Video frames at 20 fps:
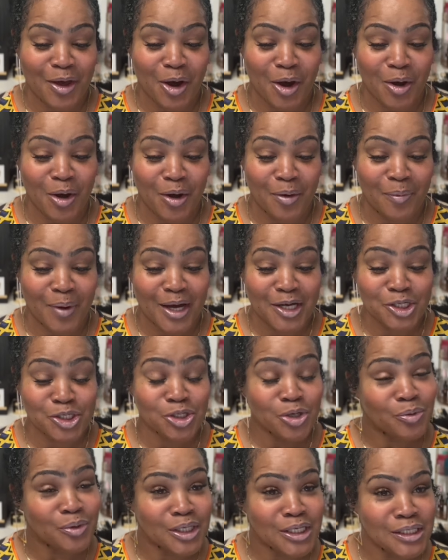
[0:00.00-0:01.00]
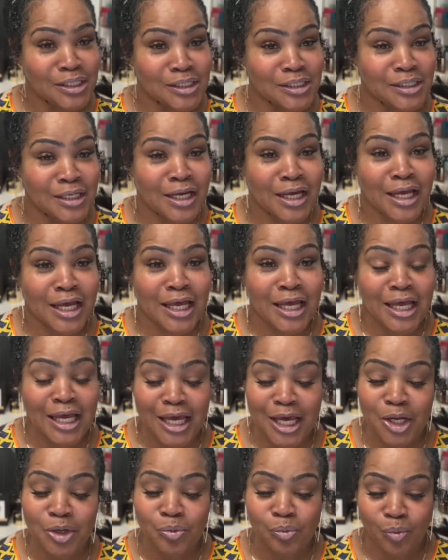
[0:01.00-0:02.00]
are by Circus
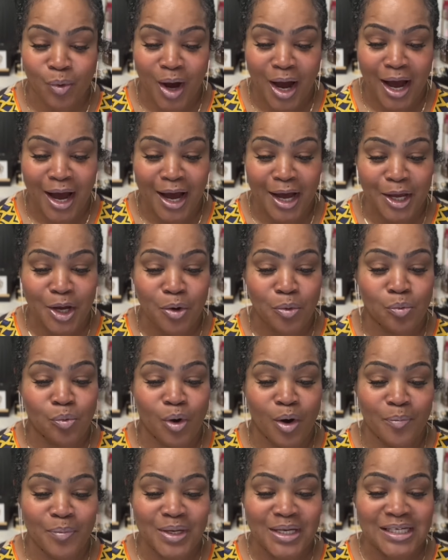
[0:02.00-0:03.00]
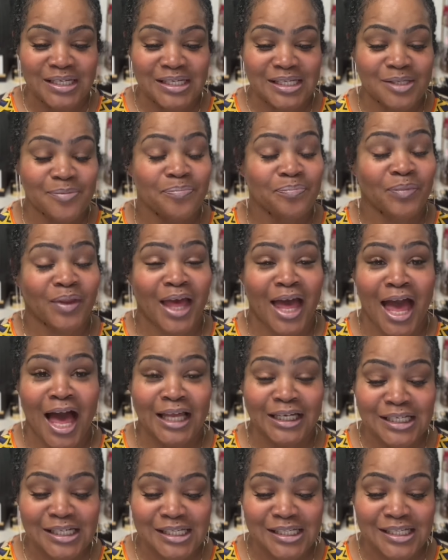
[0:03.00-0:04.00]
NY Woman's
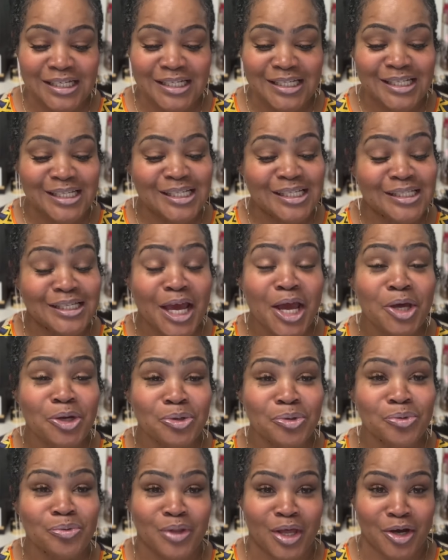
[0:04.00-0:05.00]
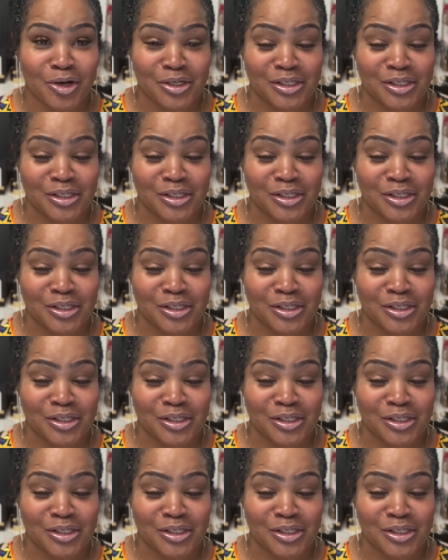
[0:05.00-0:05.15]
Allison Sandal. They are